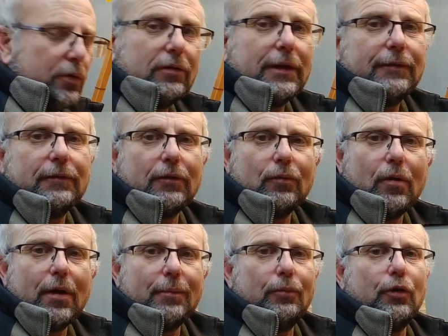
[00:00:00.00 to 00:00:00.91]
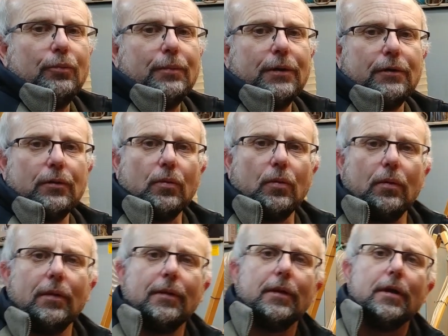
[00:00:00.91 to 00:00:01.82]
left and right movement at all.
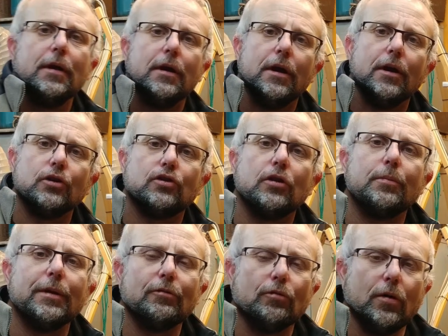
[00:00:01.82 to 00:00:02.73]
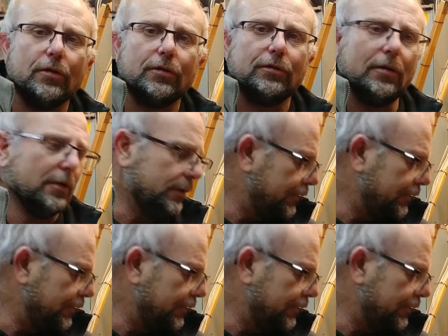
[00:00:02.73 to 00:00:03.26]
It should be rock solid.